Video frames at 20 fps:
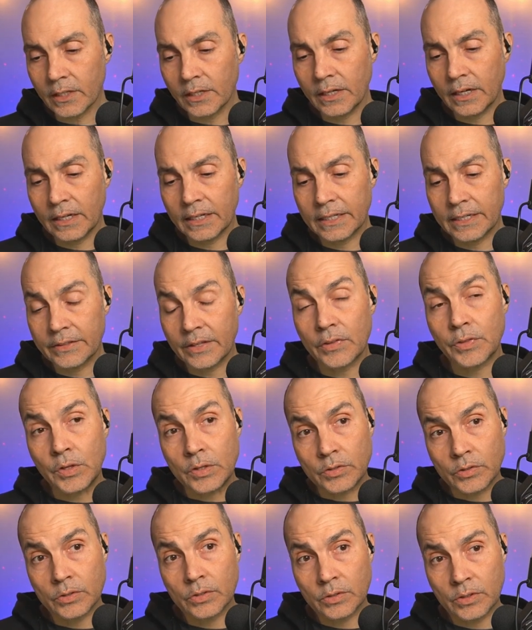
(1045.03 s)
that
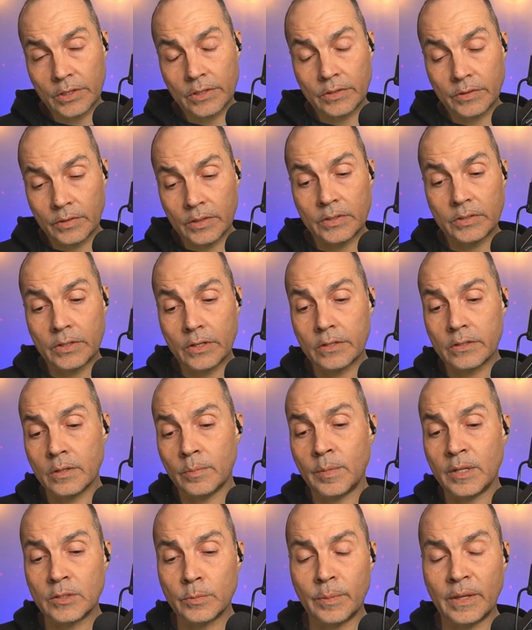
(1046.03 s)
this
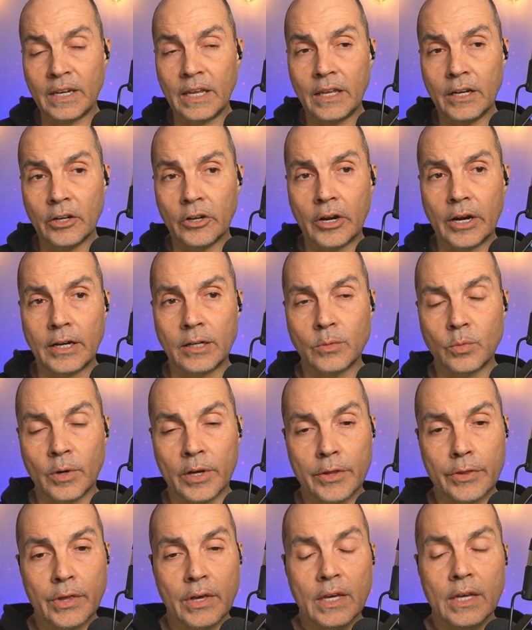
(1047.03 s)
system has been integrated
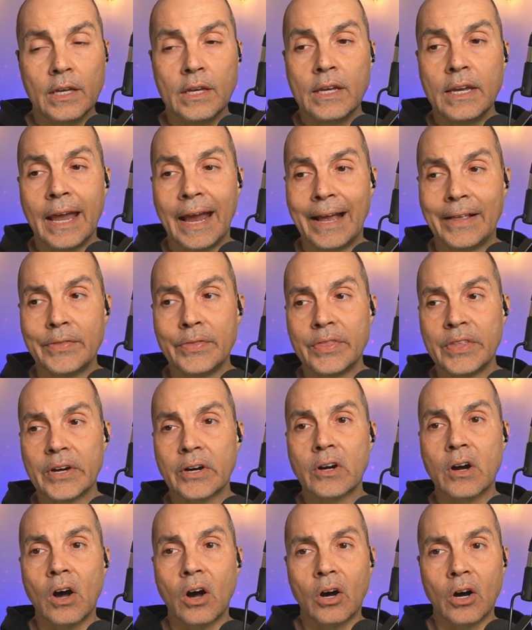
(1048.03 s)
with, and
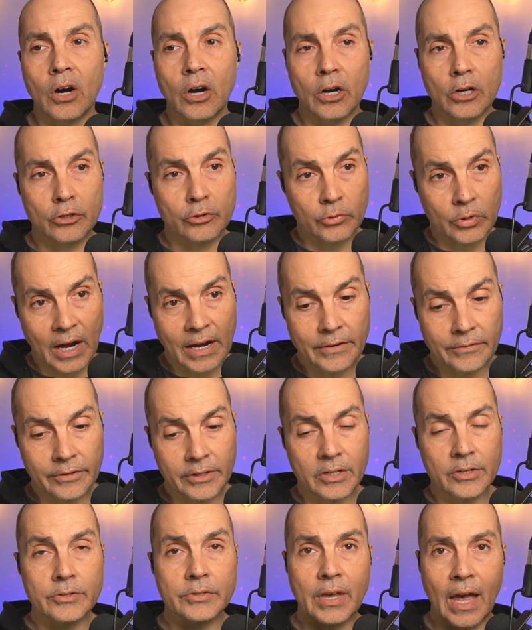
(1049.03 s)
there are
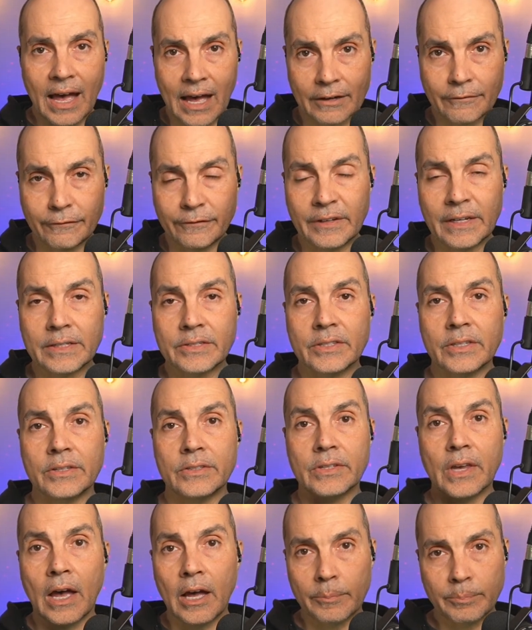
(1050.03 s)
drivers,
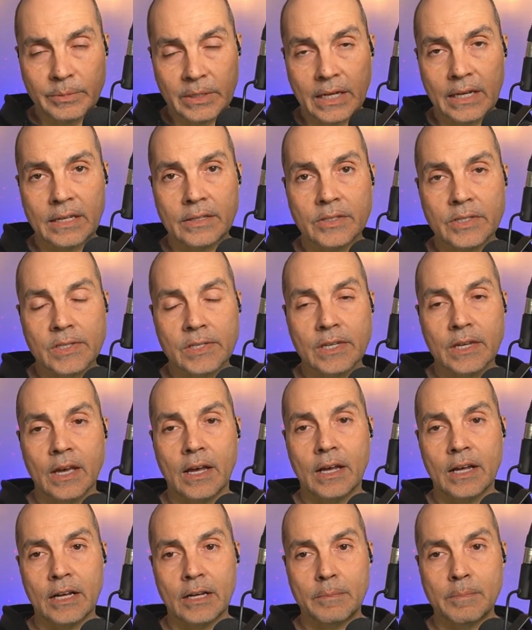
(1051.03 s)
hotfixes, updates
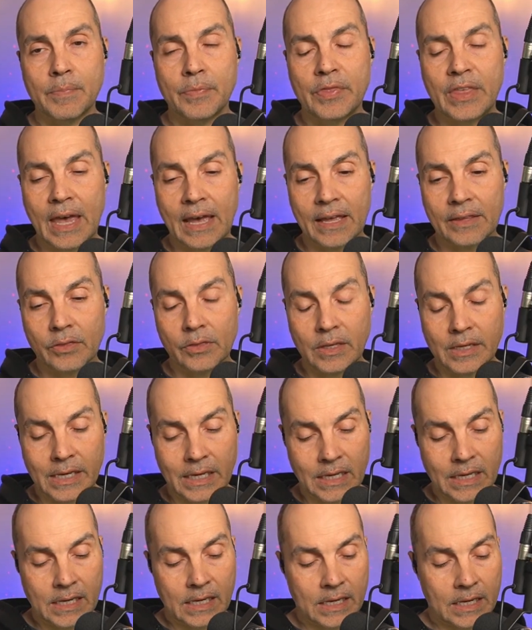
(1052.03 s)
that
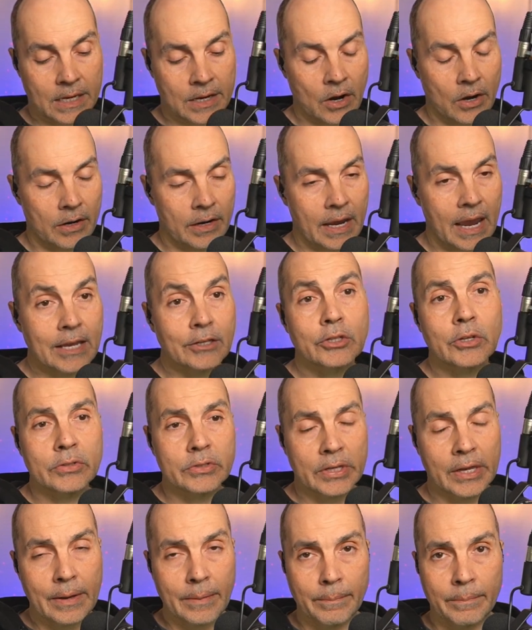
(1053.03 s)
the
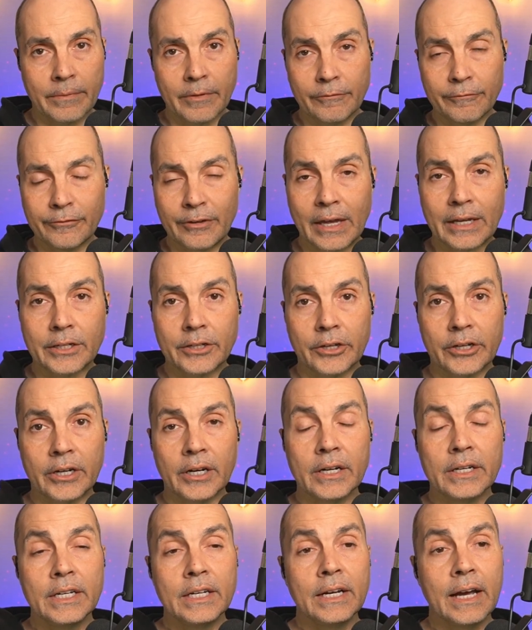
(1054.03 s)
HSM
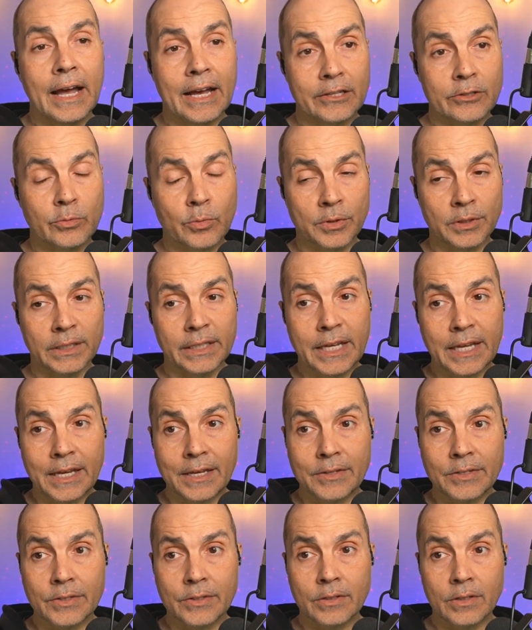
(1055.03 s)
vendor has
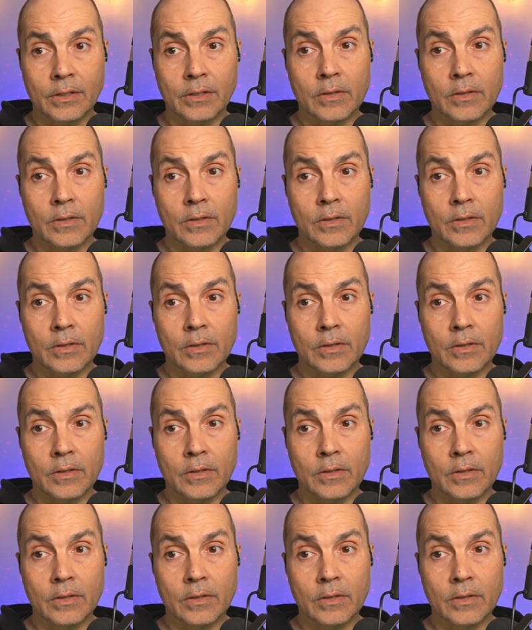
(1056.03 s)
released,